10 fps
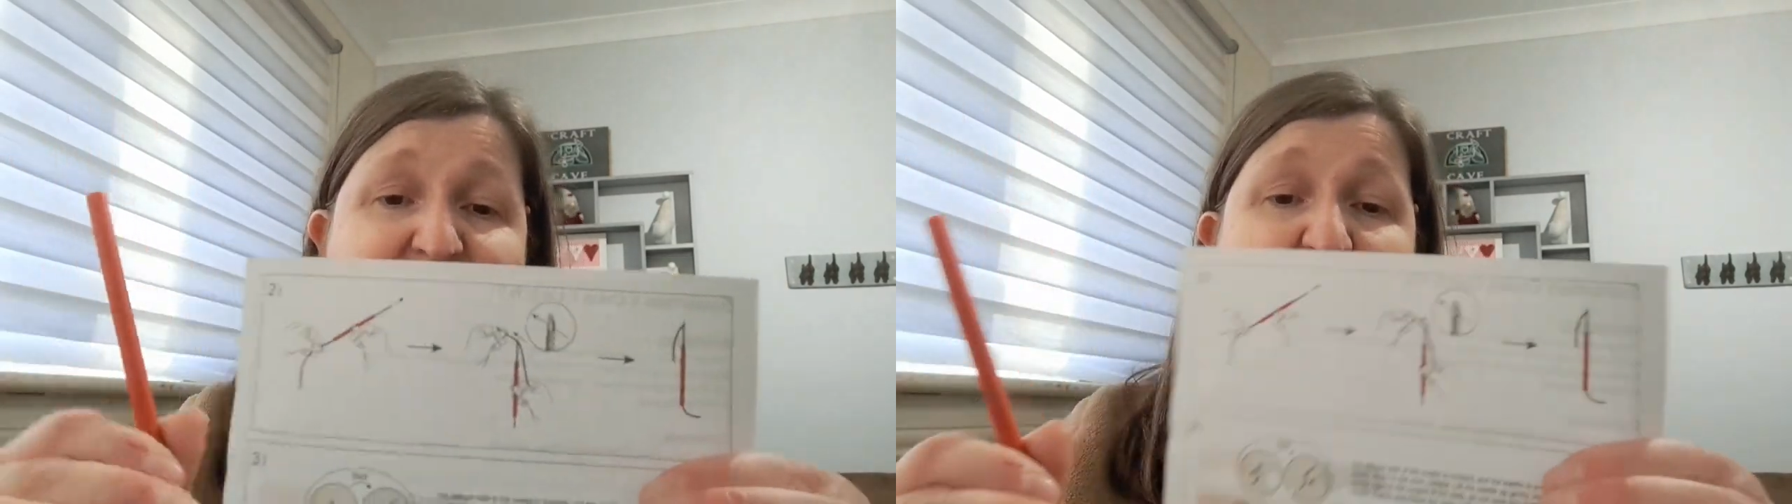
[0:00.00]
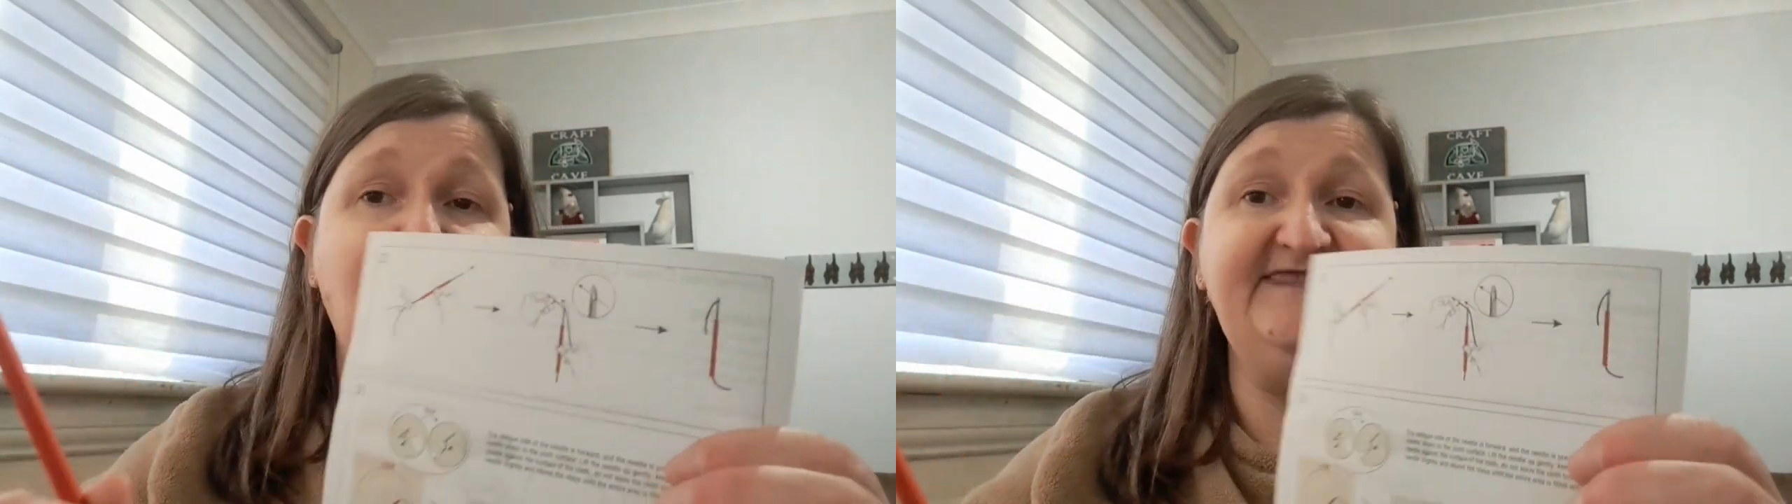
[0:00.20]

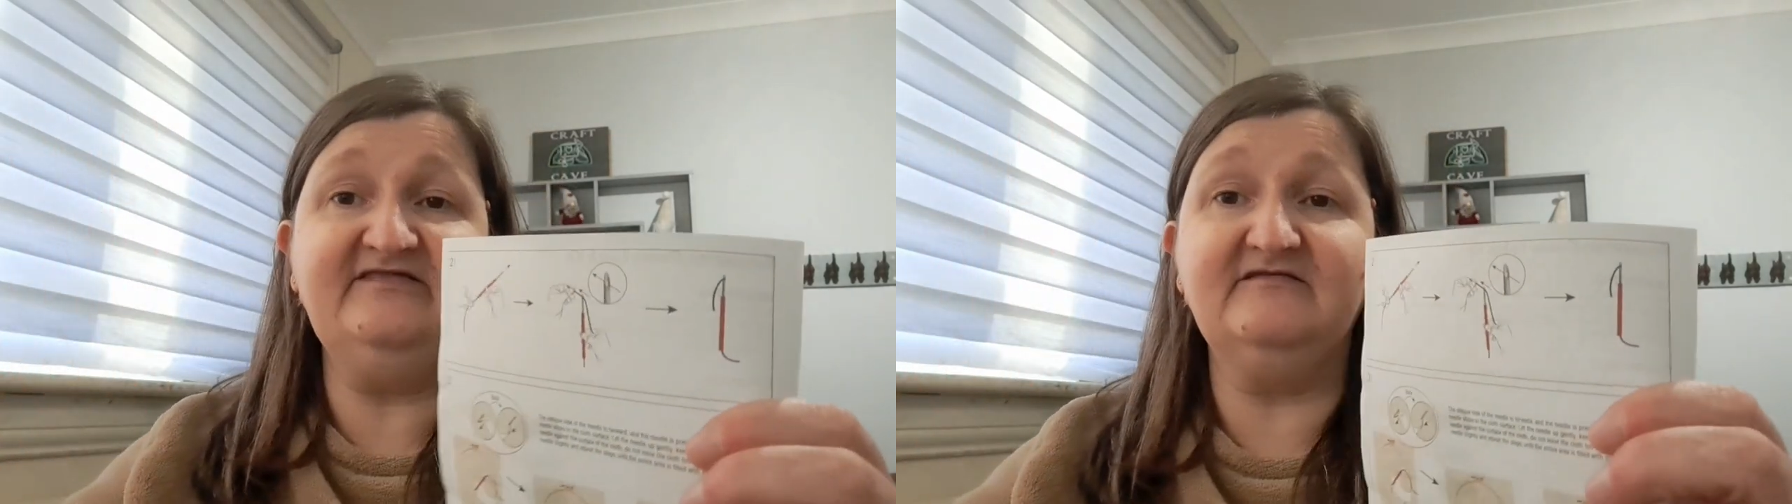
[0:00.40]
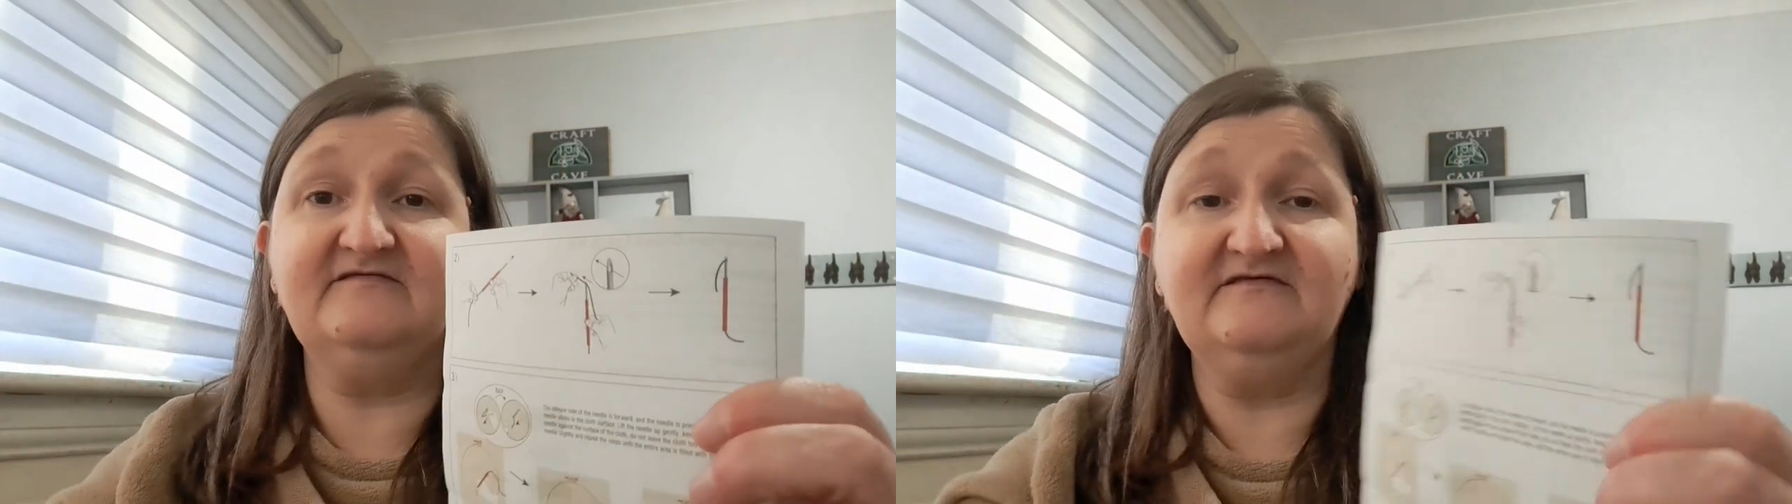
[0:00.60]
point,
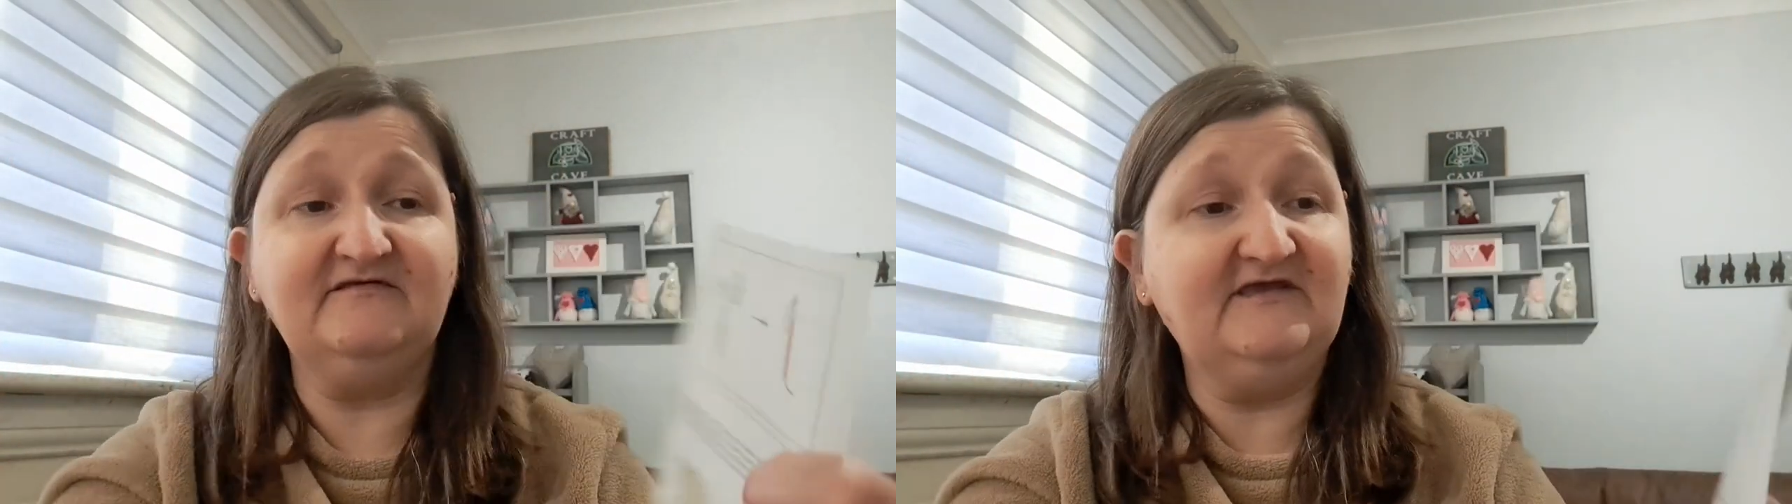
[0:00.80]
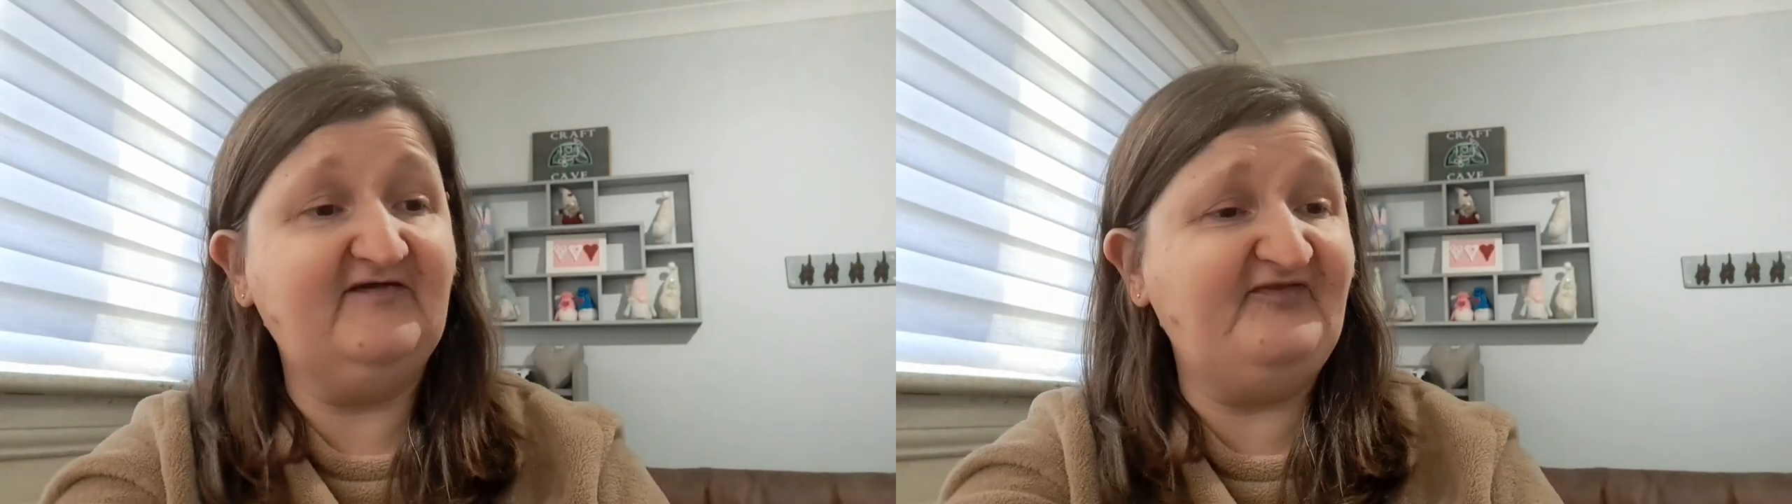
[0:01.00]

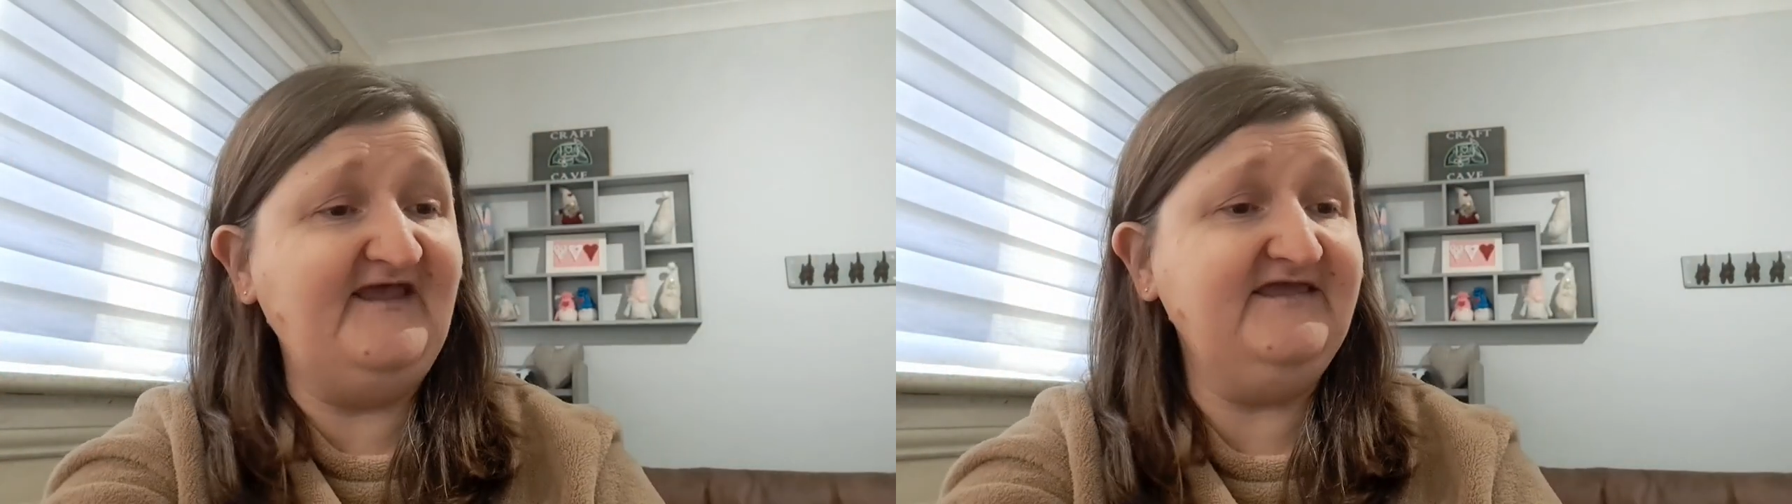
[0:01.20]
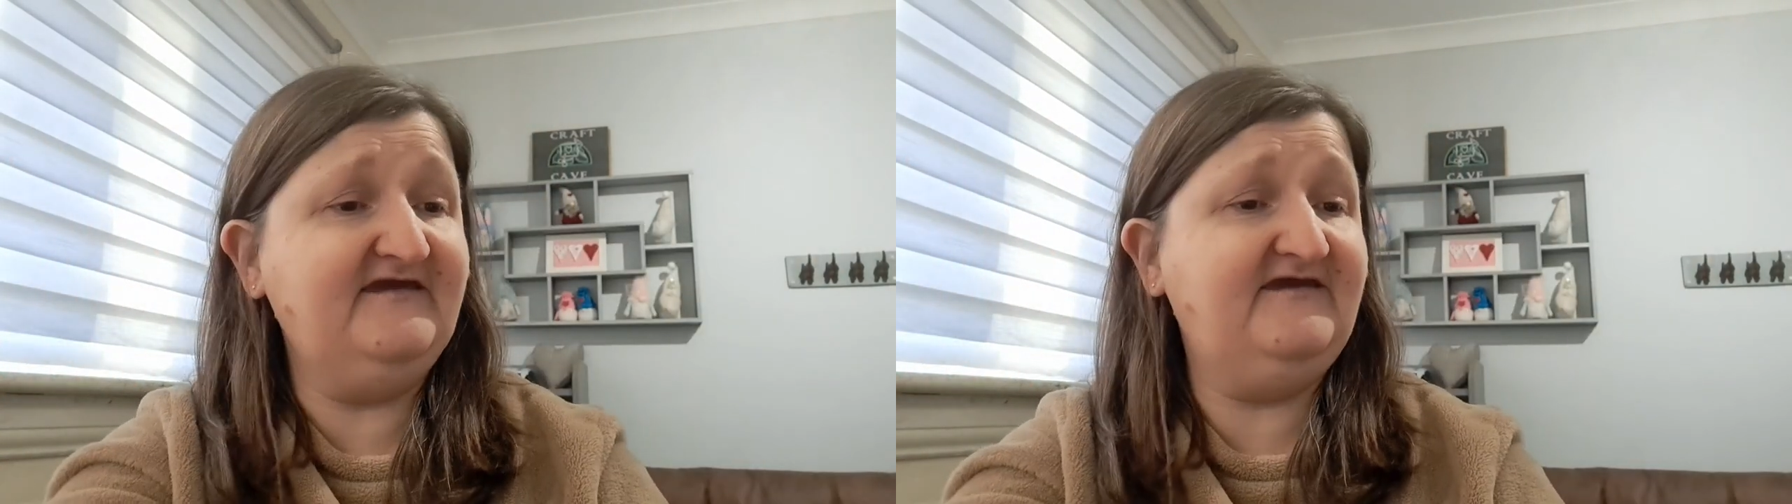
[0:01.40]
I
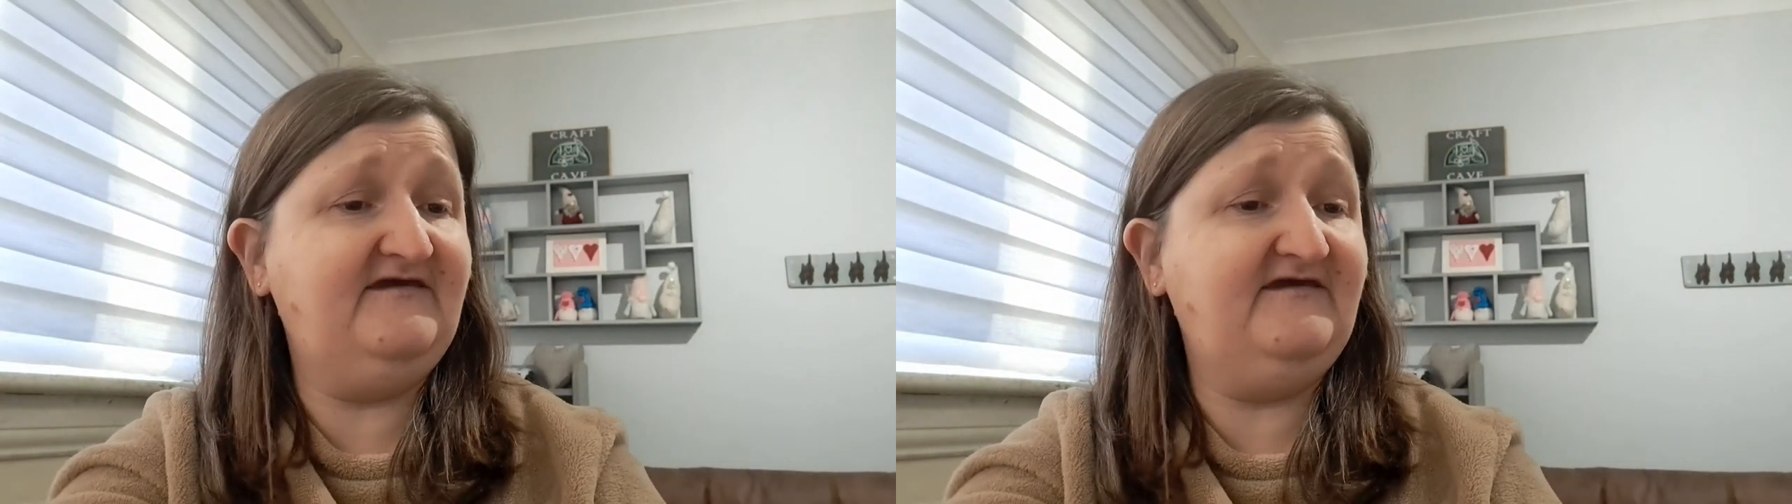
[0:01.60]
think.